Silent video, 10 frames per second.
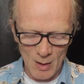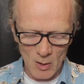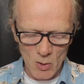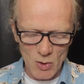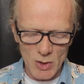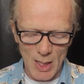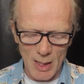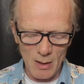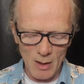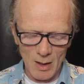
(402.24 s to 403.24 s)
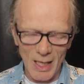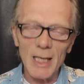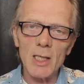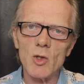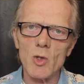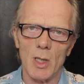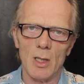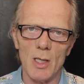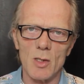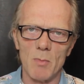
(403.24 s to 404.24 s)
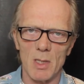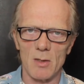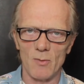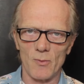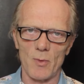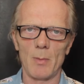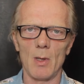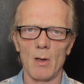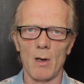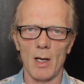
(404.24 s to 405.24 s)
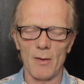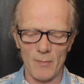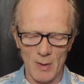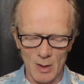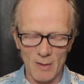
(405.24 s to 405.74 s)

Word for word: You could say energy is missing from your life,